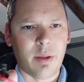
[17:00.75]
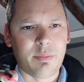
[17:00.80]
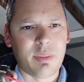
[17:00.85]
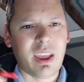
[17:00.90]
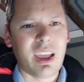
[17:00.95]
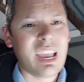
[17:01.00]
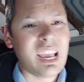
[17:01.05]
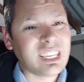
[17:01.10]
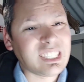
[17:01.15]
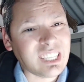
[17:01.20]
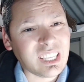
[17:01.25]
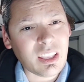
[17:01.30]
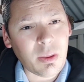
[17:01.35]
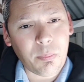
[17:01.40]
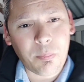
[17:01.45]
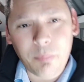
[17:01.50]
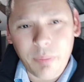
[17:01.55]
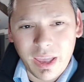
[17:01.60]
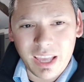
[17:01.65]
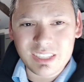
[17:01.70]
Now, is it the
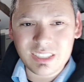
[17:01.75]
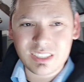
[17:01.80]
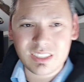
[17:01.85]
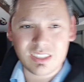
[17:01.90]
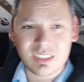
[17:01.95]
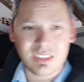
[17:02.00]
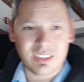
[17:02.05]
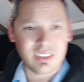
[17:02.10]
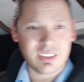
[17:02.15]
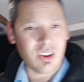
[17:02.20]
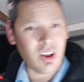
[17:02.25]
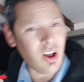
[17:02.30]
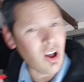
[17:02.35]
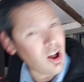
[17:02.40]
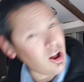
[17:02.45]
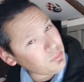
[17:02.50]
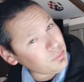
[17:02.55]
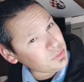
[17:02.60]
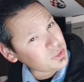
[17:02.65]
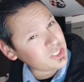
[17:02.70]
best
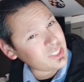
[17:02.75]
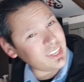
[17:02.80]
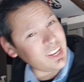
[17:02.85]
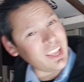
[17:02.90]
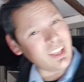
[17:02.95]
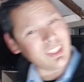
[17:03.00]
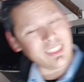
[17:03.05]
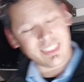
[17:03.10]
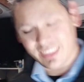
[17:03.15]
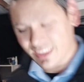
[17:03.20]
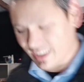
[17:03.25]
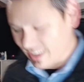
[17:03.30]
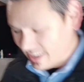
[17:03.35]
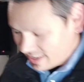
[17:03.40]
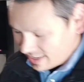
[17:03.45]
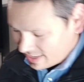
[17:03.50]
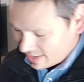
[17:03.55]
option out there?